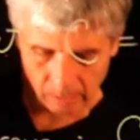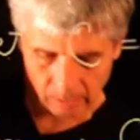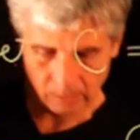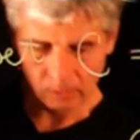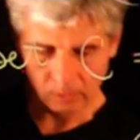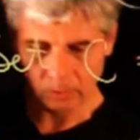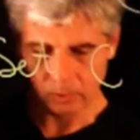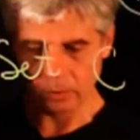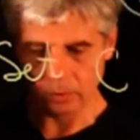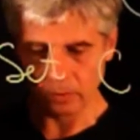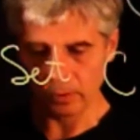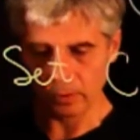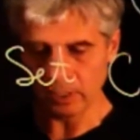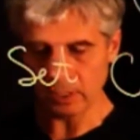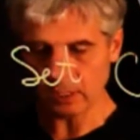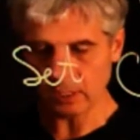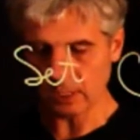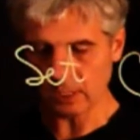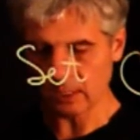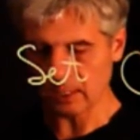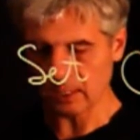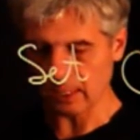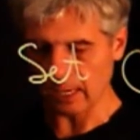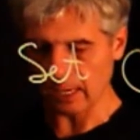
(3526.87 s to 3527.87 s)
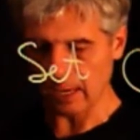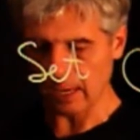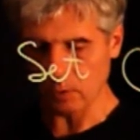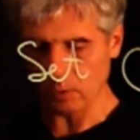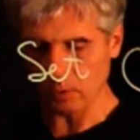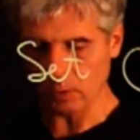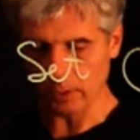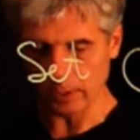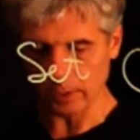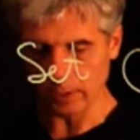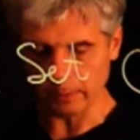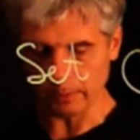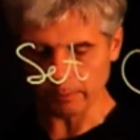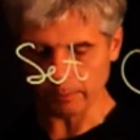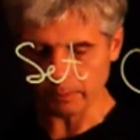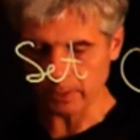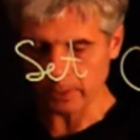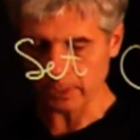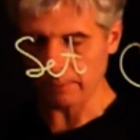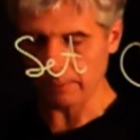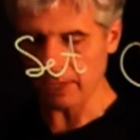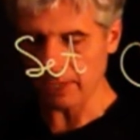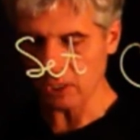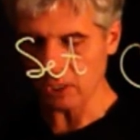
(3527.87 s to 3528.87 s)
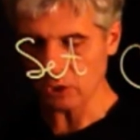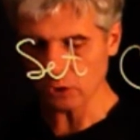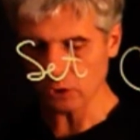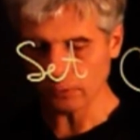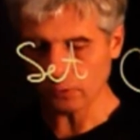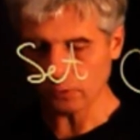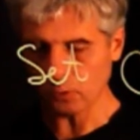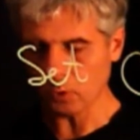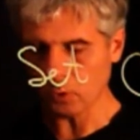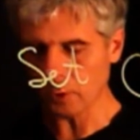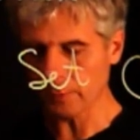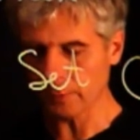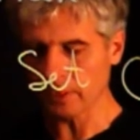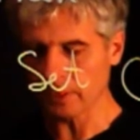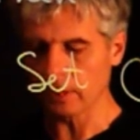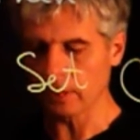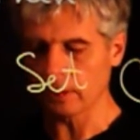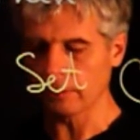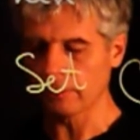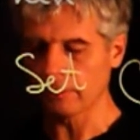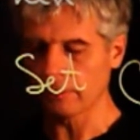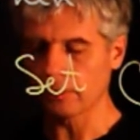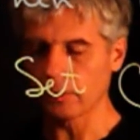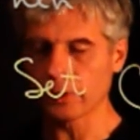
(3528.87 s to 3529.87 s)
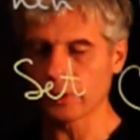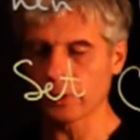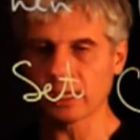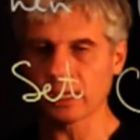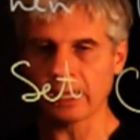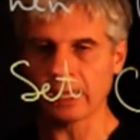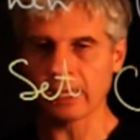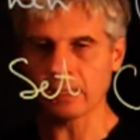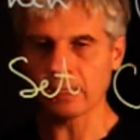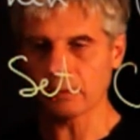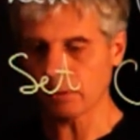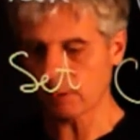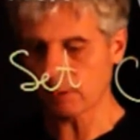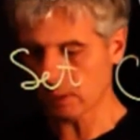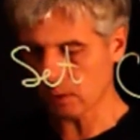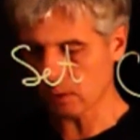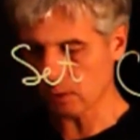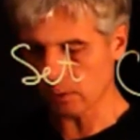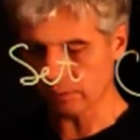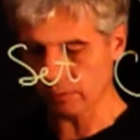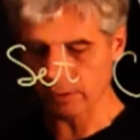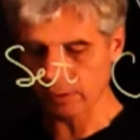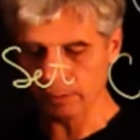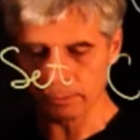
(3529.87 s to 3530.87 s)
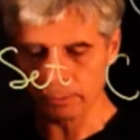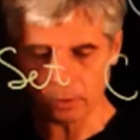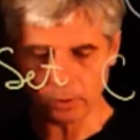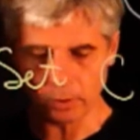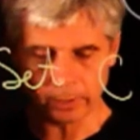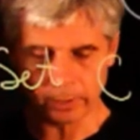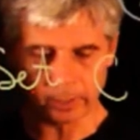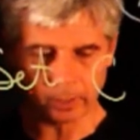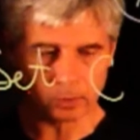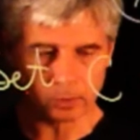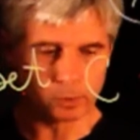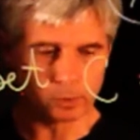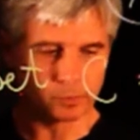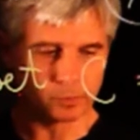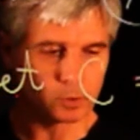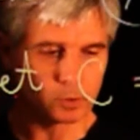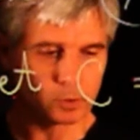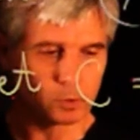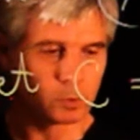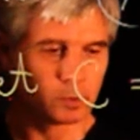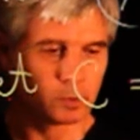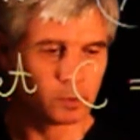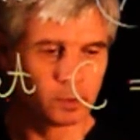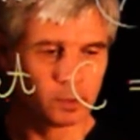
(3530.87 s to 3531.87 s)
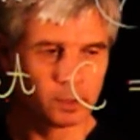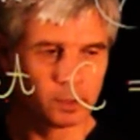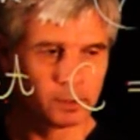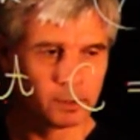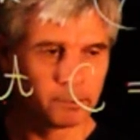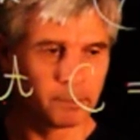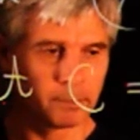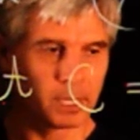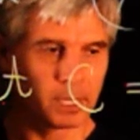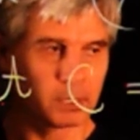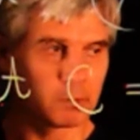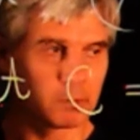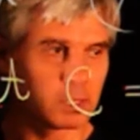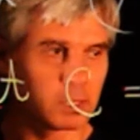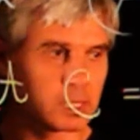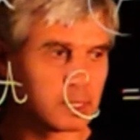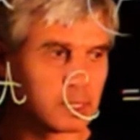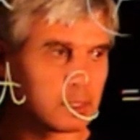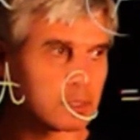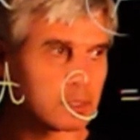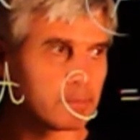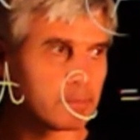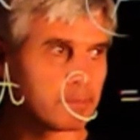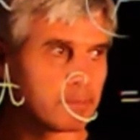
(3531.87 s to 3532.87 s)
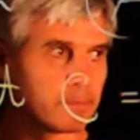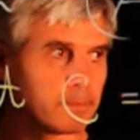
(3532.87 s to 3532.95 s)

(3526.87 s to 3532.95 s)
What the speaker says: So this is our summation formula for the entries of the product of two matrices.